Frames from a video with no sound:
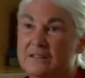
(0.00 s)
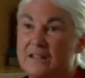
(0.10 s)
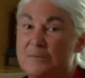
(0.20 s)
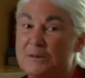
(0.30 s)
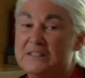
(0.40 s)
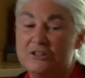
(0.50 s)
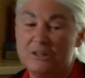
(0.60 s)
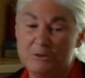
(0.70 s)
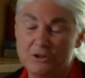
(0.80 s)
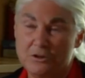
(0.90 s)
And
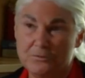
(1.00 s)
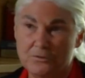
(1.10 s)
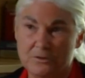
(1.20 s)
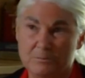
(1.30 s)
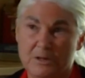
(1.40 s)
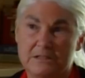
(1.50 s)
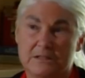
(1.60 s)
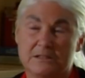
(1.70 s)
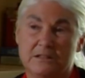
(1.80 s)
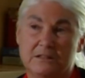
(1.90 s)
particularly when you go through the
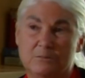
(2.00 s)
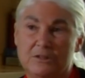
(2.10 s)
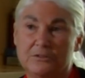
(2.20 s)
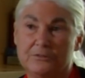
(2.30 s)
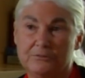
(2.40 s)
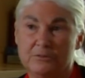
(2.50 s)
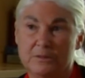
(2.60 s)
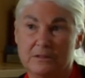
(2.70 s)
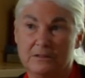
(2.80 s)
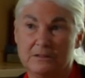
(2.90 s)
processing that we go through
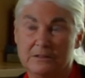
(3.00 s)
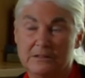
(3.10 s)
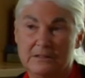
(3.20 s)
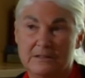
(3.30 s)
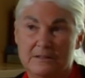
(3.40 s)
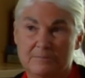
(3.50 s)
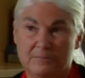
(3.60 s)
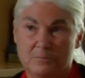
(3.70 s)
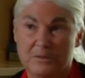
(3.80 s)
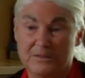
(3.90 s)

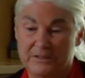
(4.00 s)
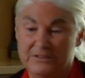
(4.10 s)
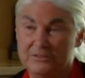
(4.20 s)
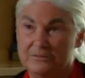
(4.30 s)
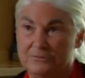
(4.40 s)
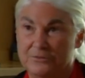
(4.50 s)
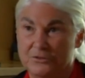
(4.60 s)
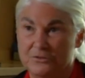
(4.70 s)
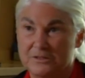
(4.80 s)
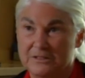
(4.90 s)
with these
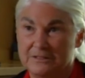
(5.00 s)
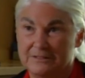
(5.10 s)
foods.